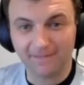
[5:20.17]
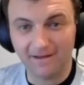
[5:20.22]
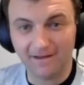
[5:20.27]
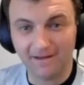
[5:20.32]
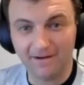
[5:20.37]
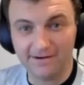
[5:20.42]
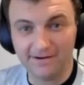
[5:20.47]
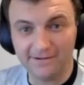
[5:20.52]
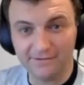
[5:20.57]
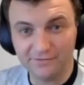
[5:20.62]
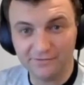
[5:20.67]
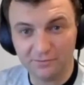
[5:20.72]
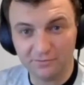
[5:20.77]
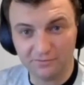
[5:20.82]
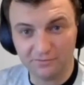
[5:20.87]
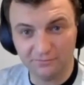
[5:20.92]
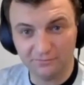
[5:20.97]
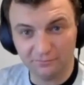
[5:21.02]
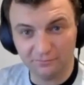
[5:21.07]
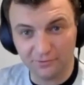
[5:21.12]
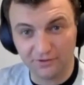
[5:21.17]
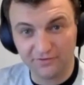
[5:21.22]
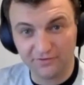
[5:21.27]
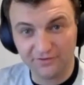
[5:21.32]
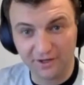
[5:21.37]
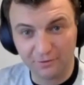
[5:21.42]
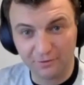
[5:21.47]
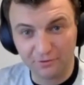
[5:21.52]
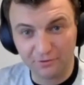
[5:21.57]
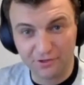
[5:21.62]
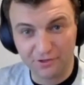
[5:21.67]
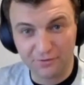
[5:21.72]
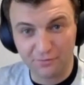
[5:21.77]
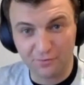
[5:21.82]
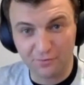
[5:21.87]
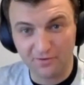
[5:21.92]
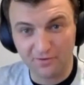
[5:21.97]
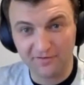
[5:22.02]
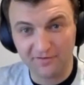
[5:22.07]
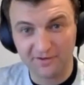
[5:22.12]
All right, so we're gonna stick with the
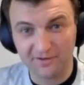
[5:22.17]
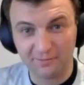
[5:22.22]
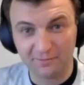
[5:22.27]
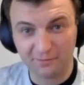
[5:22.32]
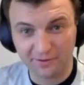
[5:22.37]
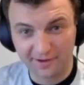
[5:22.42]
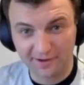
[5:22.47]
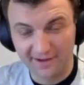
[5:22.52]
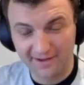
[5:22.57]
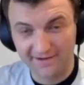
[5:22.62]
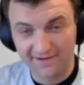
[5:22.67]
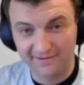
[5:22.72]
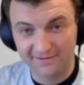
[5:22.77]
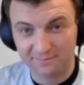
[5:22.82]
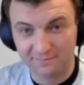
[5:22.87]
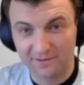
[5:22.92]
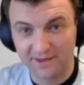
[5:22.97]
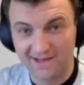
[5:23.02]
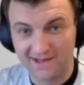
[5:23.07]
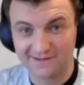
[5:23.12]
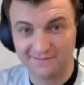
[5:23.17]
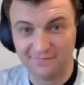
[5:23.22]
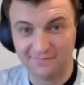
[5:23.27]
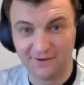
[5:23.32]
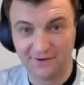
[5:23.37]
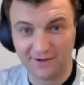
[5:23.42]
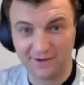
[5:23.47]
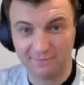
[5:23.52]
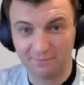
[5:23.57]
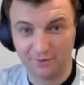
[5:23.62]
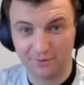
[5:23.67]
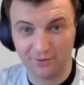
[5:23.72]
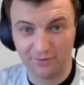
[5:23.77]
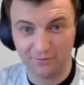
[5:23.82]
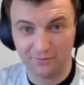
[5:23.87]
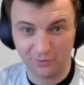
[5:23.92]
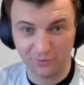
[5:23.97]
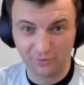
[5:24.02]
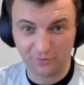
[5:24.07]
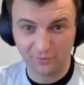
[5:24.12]
awards thing. We're gonna hand out the Pass the Fucking Ball
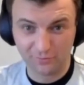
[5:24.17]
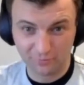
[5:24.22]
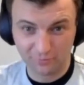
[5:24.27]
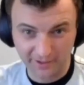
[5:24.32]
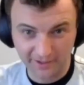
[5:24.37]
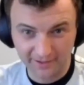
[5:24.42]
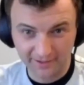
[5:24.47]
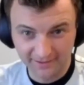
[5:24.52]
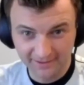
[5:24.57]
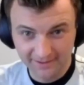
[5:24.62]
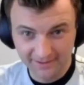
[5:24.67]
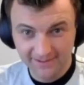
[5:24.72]
Award of the week.